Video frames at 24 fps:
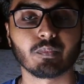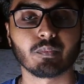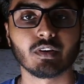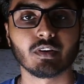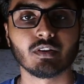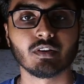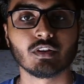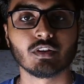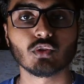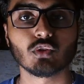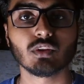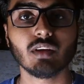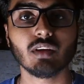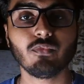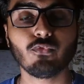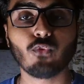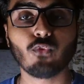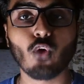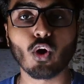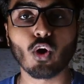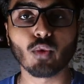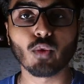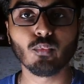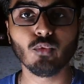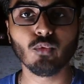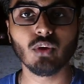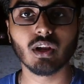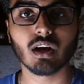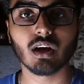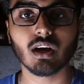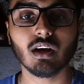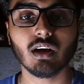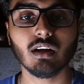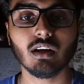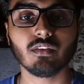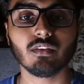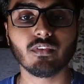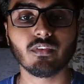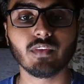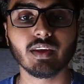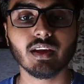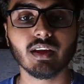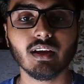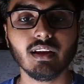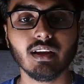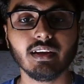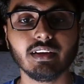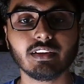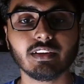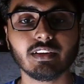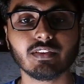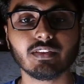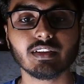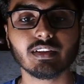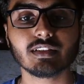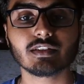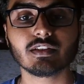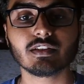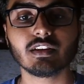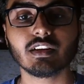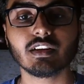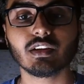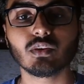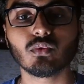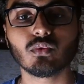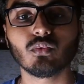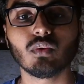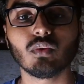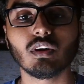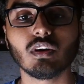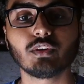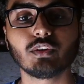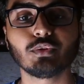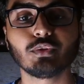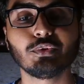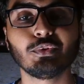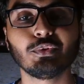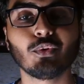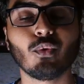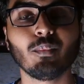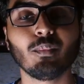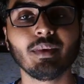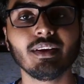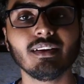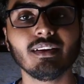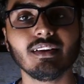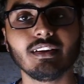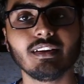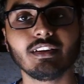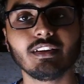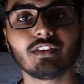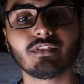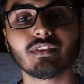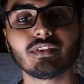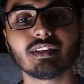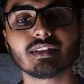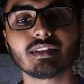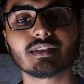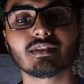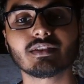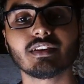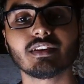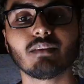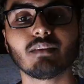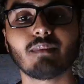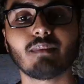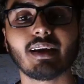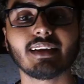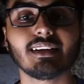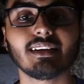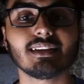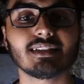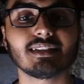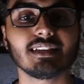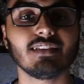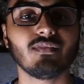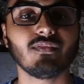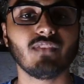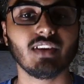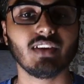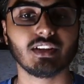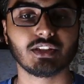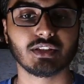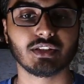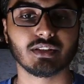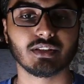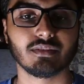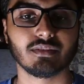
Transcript: So the formula real interest rate equal to nominal interest rate minus inflation.